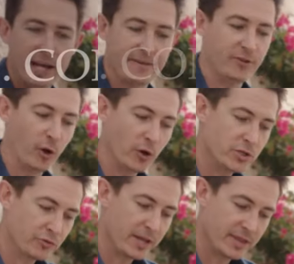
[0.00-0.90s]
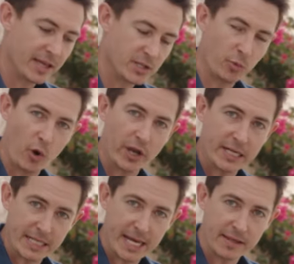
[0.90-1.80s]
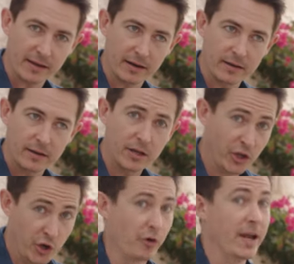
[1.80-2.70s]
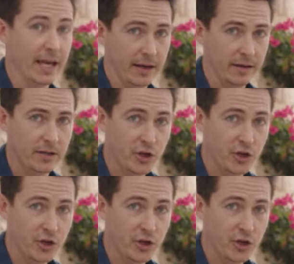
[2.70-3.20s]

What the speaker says: If those three things are working together, you're it.